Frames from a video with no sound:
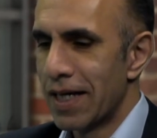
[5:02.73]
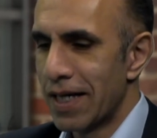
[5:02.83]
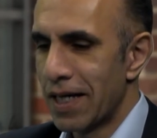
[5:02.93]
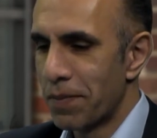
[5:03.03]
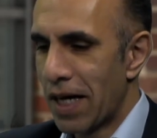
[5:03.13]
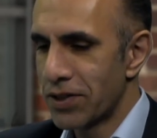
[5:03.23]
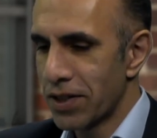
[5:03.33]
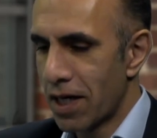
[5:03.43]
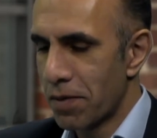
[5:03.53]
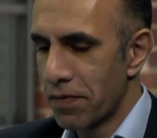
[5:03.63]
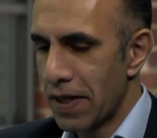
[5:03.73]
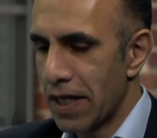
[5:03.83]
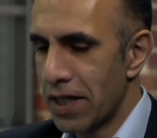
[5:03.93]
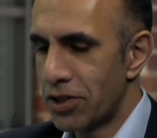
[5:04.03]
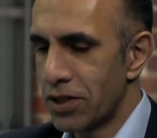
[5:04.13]
Has it come of
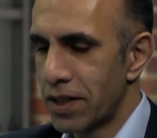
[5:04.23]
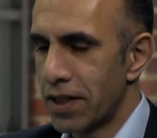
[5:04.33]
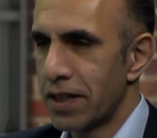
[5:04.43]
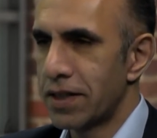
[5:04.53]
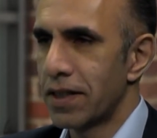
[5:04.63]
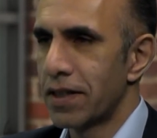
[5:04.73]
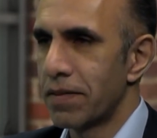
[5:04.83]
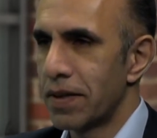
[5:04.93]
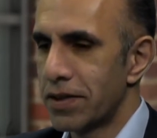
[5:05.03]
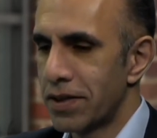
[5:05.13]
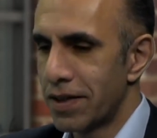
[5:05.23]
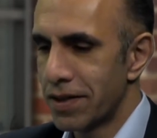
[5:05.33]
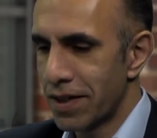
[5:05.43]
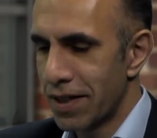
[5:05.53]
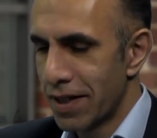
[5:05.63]
age? Is
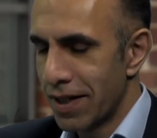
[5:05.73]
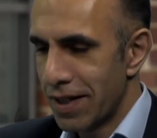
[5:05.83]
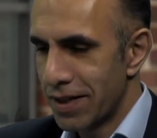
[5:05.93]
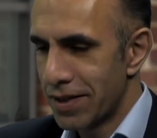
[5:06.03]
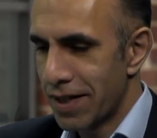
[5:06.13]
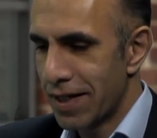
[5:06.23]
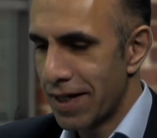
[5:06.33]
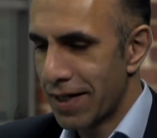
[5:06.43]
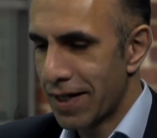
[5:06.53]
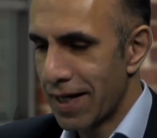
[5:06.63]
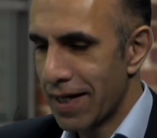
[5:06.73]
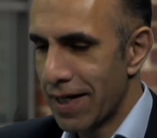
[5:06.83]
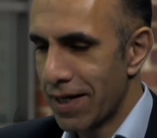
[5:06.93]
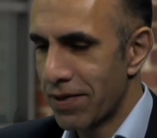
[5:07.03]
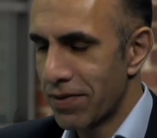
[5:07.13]
it a
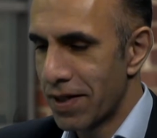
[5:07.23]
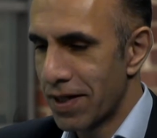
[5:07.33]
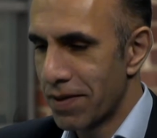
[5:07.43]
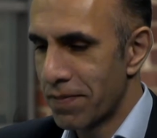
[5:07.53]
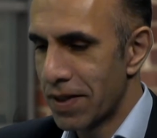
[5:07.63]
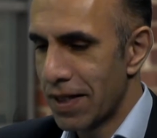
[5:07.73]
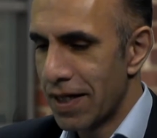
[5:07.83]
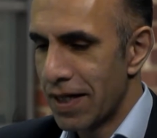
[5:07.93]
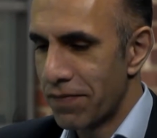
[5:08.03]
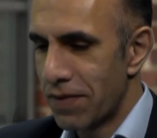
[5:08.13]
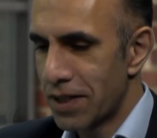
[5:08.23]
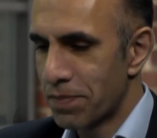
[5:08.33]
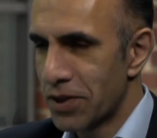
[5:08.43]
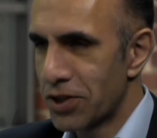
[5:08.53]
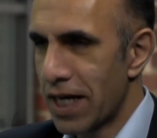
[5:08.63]
clear
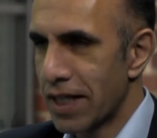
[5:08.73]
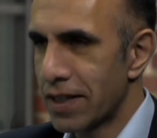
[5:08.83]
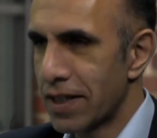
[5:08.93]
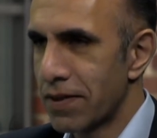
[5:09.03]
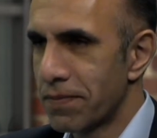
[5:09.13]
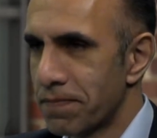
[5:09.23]
investment sector now?